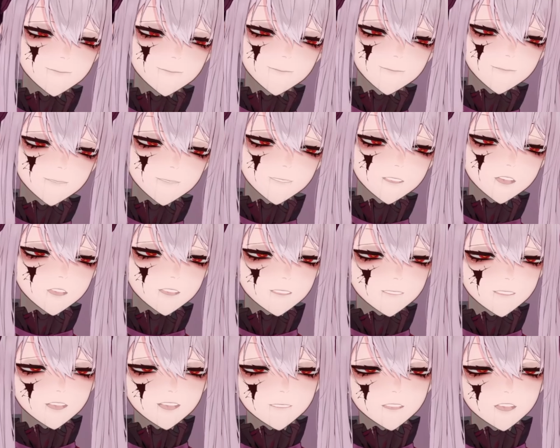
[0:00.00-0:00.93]
Swallow,
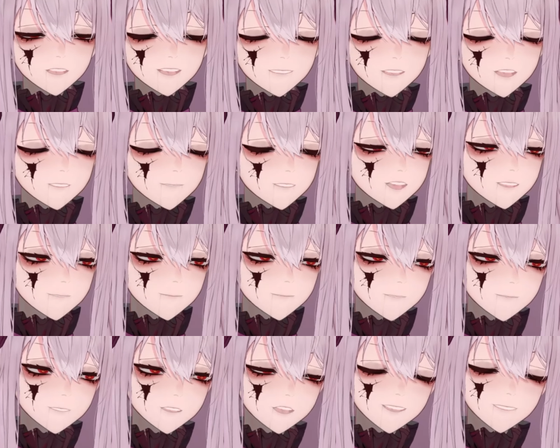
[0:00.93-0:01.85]
not bite. Okay,
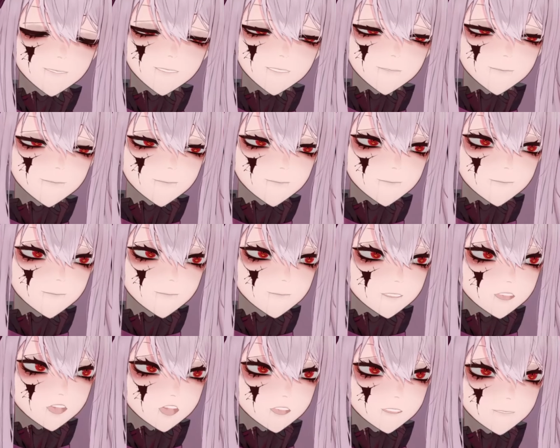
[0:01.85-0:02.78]
Box,
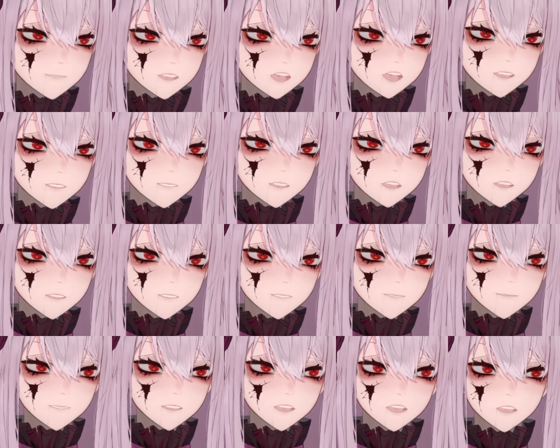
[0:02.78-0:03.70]
you're you're a whore.
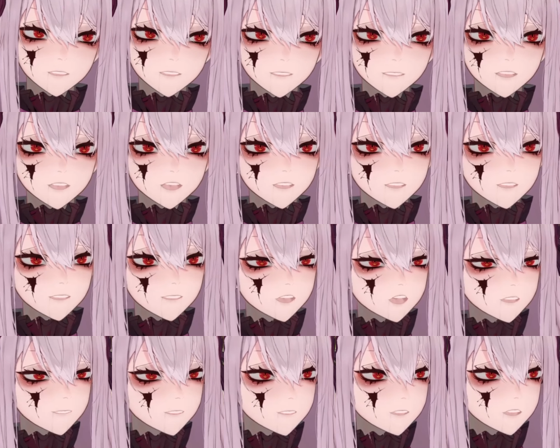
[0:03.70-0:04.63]
I want you to know that. You're
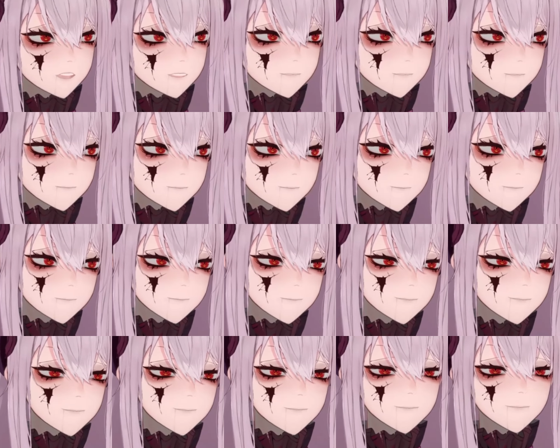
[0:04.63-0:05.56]
a slut.
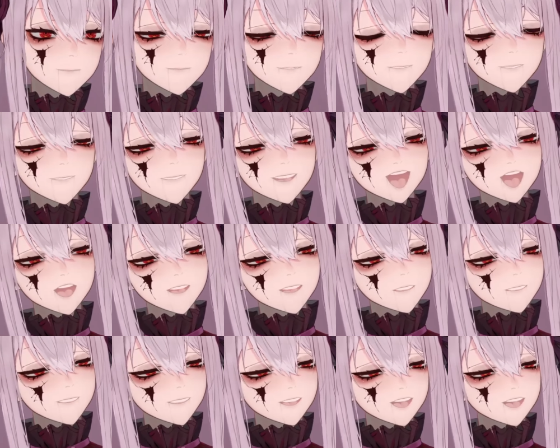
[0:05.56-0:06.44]
I didn't even say